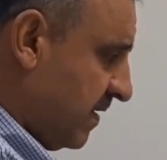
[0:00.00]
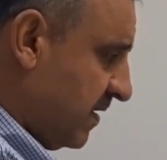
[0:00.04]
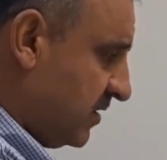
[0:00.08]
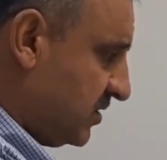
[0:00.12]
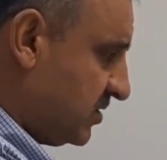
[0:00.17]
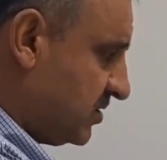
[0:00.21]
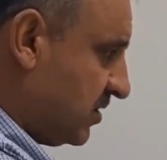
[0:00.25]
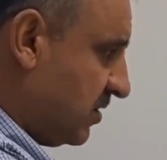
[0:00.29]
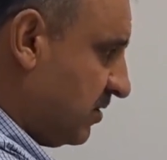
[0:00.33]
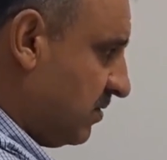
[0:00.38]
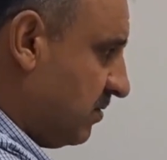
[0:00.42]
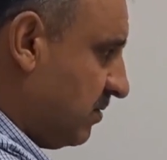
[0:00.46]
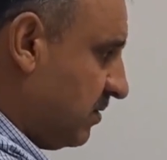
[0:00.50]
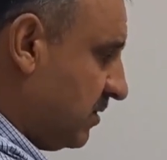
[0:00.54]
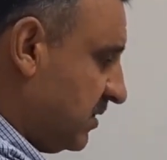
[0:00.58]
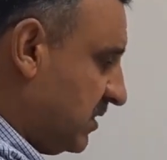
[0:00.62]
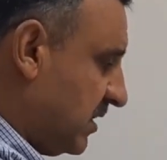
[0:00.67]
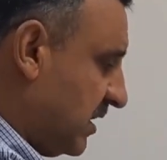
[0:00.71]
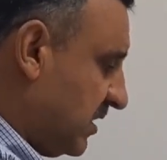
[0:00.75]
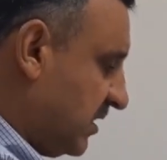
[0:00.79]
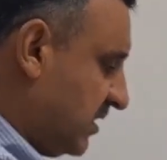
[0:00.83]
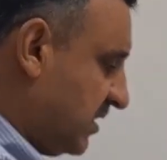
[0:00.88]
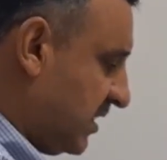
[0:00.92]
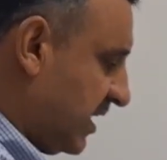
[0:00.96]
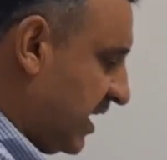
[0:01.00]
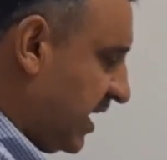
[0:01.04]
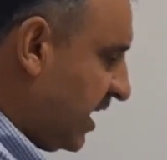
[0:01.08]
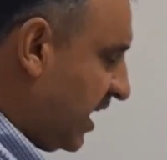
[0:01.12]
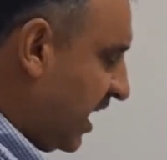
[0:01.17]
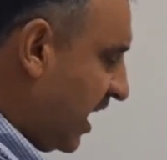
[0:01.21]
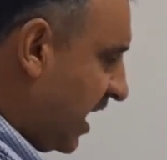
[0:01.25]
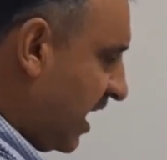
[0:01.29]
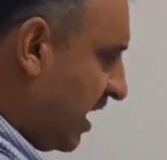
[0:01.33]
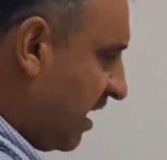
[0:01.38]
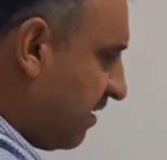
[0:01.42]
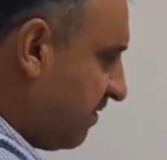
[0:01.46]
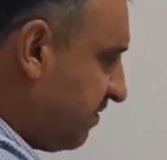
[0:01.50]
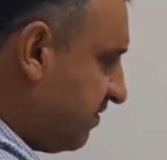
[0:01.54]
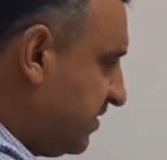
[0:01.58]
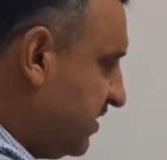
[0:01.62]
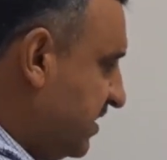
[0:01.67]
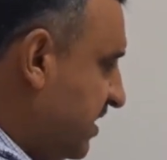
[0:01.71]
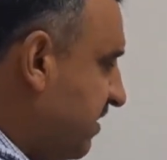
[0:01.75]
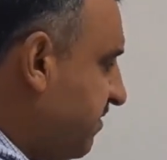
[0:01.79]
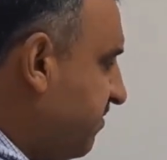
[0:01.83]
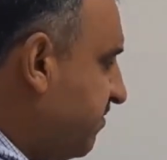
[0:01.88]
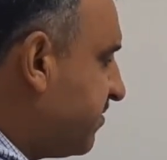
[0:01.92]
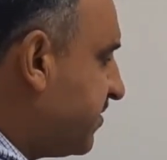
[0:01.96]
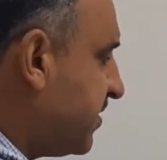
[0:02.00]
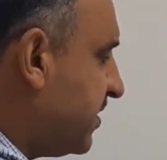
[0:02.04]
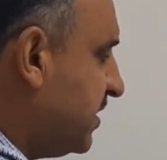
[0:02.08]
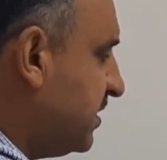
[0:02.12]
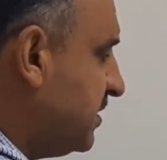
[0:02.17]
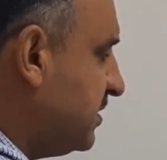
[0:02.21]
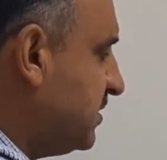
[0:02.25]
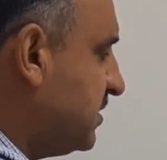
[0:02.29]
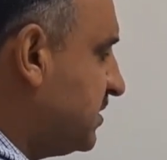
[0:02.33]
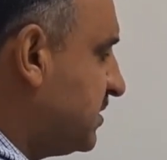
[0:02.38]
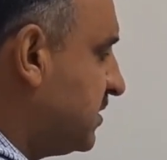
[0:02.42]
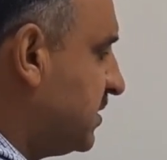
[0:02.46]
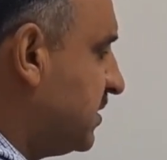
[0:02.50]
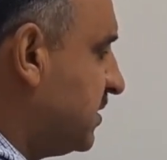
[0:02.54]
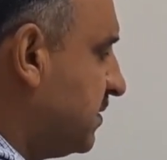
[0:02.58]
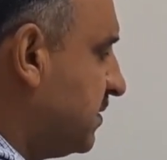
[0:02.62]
so that they have different